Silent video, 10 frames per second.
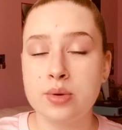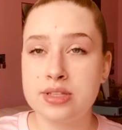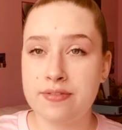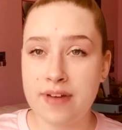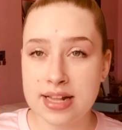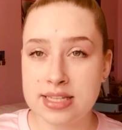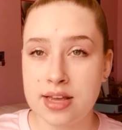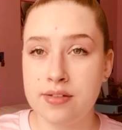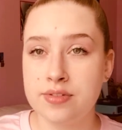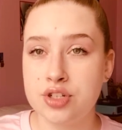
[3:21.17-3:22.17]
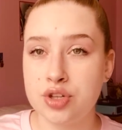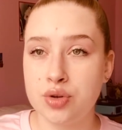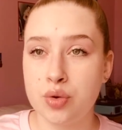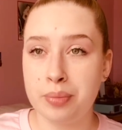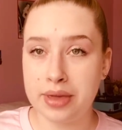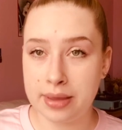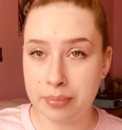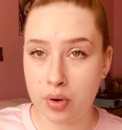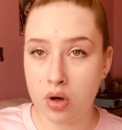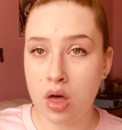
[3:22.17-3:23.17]
offensive to
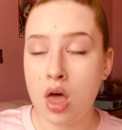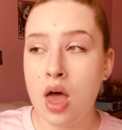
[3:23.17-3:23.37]
people?